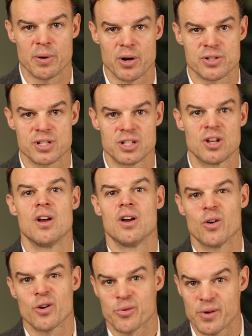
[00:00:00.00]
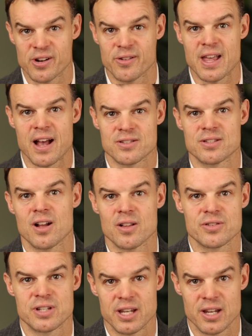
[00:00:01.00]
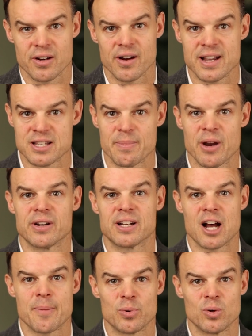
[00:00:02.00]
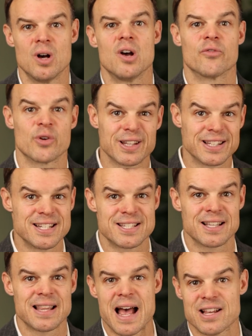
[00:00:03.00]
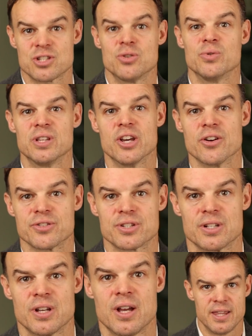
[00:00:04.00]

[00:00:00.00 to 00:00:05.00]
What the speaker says: person, or $300,000 a year as a married couple for at least the last 2 years.